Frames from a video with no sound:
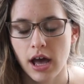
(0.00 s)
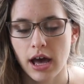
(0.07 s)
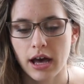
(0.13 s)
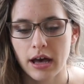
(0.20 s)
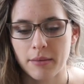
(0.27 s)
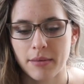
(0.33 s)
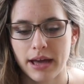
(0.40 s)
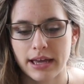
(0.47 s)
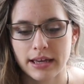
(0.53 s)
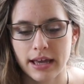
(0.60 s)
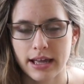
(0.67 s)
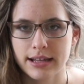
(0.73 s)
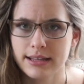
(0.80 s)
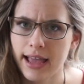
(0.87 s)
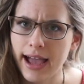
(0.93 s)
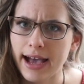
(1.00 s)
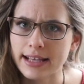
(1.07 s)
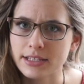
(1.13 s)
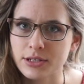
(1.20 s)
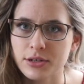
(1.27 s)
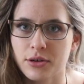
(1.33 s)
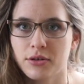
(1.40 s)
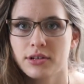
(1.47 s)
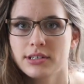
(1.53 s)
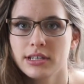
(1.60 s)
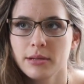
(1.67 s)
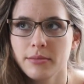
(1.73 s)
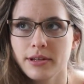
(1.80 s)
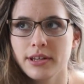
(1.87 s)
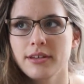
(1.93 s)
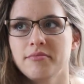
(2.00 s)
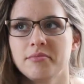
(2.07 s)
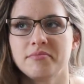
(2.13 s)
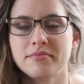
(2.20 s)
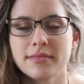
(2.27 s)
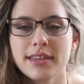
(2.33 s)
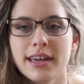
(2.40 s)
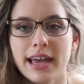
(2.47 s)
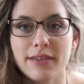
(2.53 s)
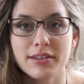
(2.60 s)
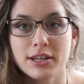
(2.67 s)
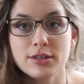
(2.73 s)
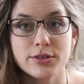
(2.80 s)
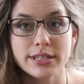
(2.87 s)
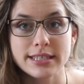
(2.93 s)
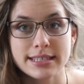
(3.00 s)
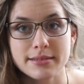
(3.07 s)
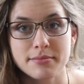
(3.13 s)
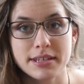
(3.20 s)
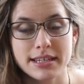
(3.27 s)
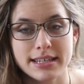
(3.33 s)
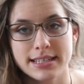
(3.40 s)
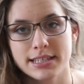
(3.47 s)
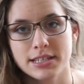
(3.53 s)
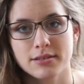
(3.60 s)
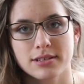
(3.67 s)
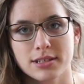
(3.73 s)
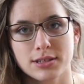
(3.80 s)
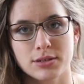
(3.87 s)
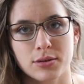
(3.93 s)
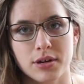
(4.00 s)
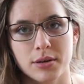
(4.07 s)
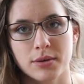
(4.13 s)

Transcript: I had asked, does anybody have an interest in me continuing this story?